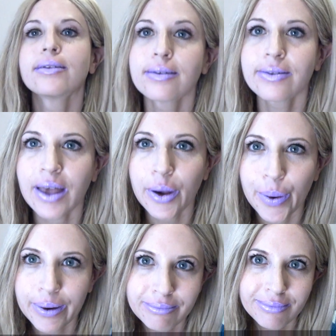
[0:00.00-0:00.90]

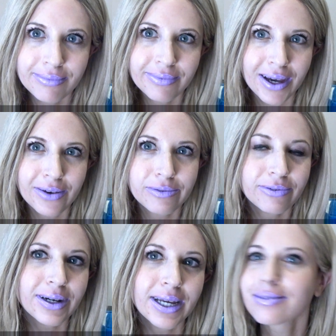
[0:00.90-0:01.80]
So, version
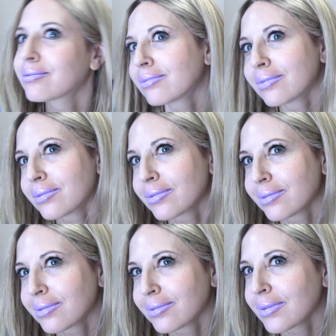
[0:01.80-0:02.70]
3.
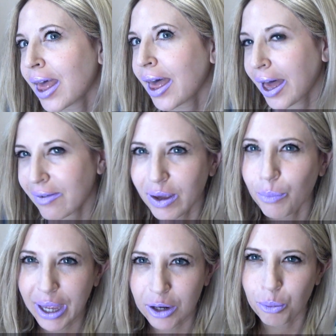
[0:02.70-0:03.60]
I think
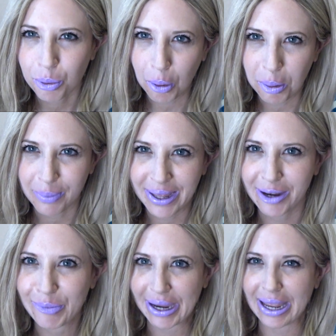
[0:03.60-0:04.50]
we can all probably
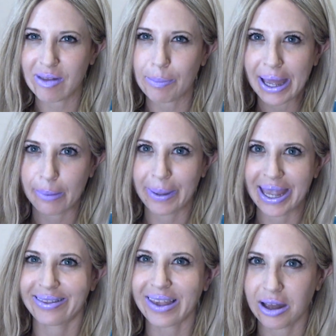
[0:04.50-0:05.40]
agree that Pout
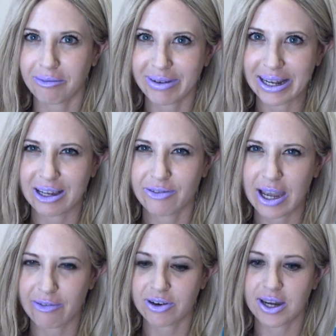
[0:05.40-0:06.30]
Paints aren't really for
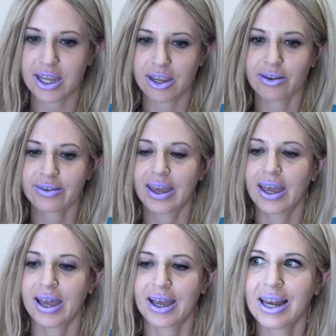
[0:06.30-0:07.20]
everyday use
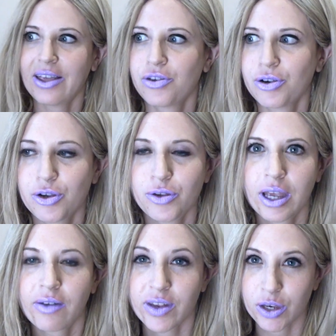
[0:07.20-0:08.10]
unless you're
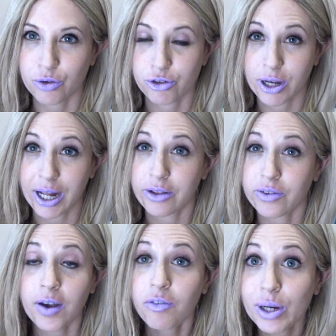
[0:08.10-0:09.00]
using the neutral
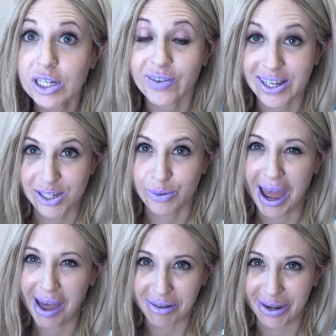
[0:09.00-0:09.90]
colours, of which they do
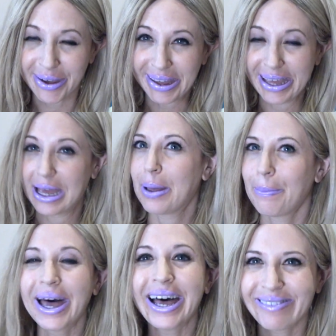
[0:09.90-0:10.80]
have a lot,
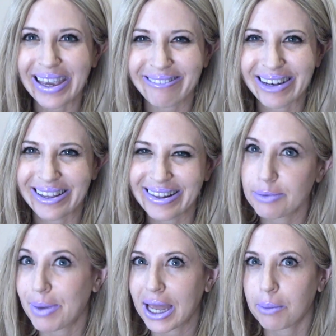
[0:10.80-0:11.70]
but thankfully
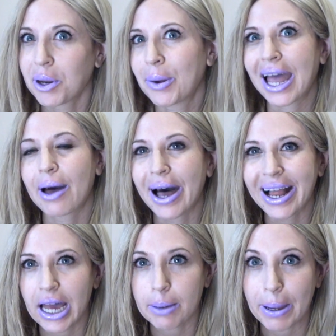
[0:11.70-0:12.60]
Sleek Makeup, knowing how I
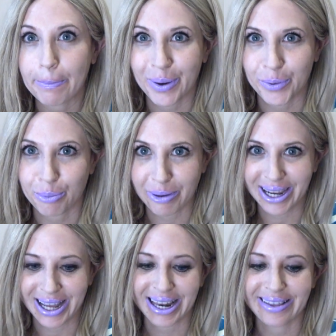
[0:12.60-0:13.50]
like my bold, bright
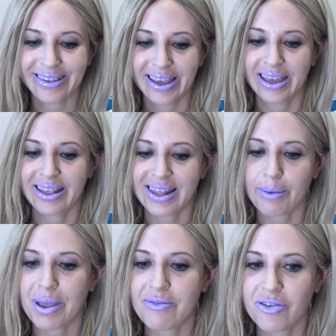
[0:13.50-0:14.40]
colours,
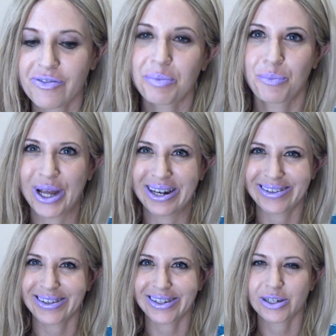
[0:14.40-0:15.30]
sent me the fun
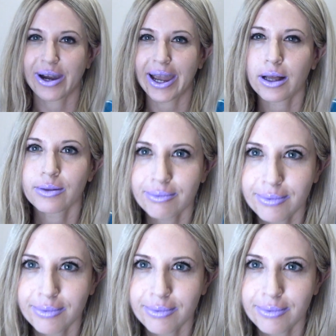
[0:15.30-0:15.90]
ones to try out.